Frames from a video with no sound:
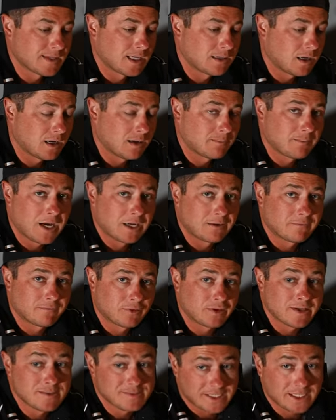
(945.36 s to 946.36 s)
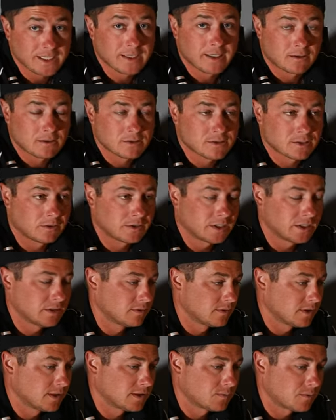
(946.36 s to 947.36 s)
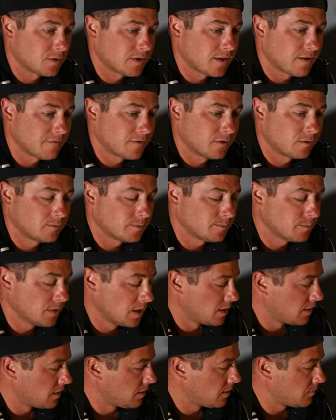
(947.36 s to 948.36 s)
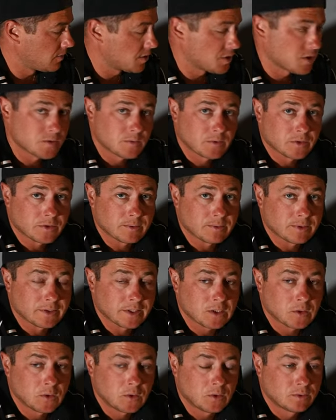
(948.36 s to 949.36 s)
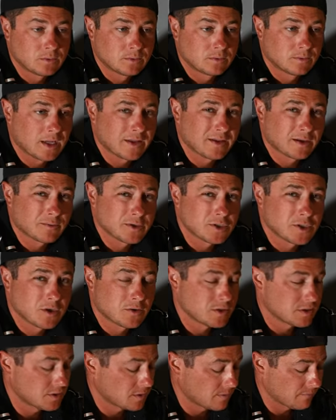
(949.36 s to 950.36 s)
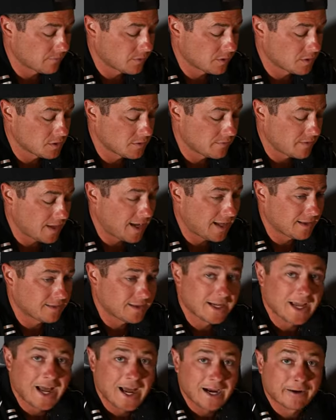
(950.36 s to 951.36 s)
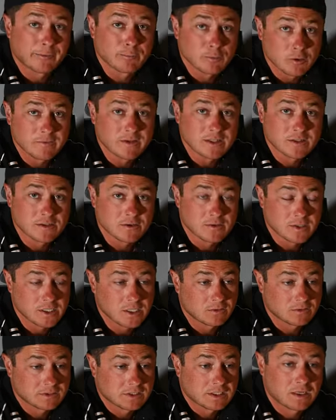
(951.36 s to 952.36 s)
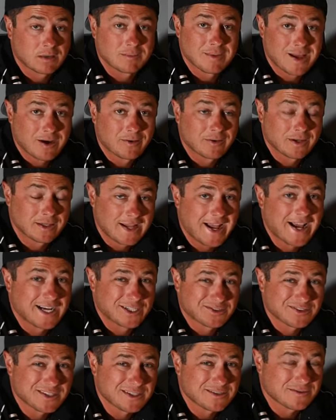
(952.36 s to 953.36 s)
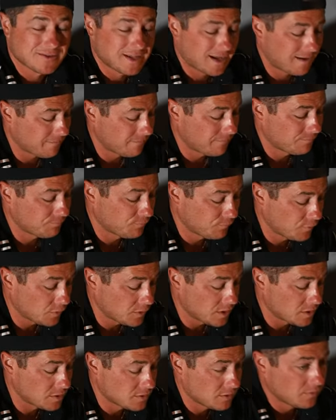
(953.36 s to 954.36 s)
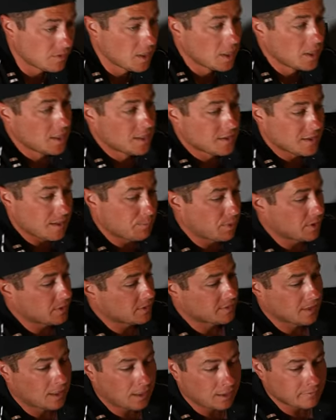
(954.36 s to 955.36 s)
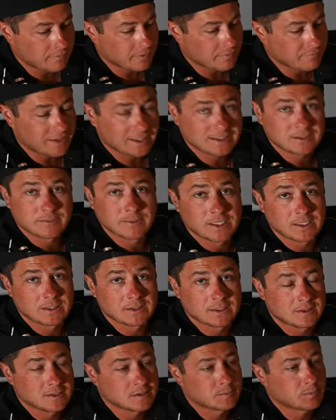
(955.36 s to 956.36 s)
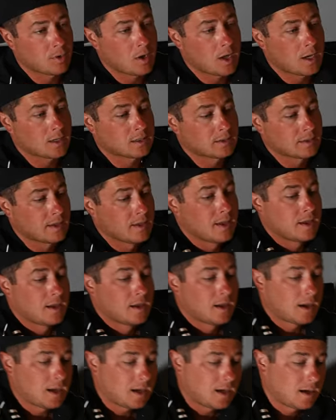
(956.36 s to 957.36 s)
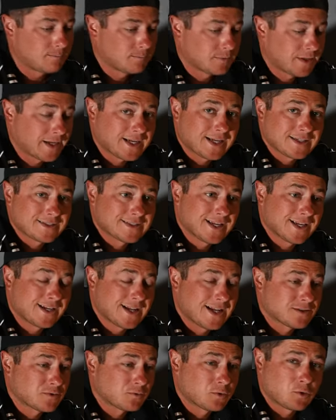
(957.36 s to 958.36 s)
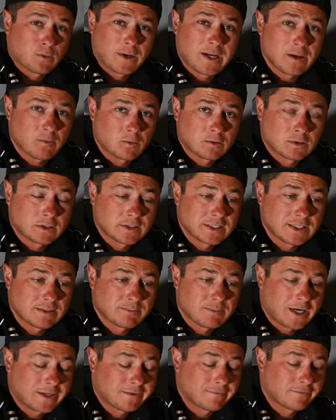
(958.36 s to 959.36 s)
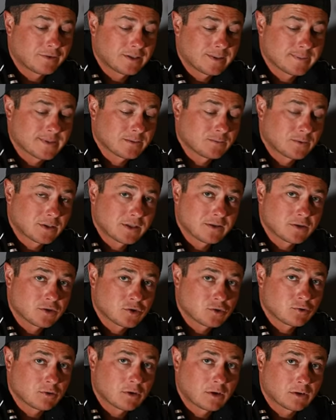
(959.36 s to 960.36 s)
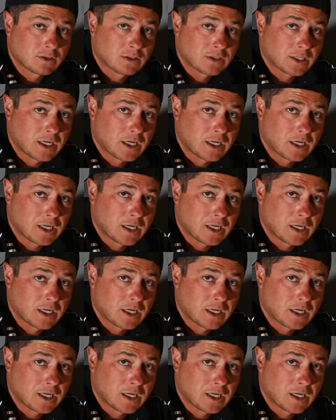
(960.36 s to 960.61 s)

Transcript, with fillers: uh, Modern Flames in Arizona is where they film them which is really, really cool. I think we showed you some footage of that, and they hire movie studios to come out and actually do that footage. So they put a ton of investment into this product. Um, like I said, it has a great warranty. Modern Flames is one of the stronger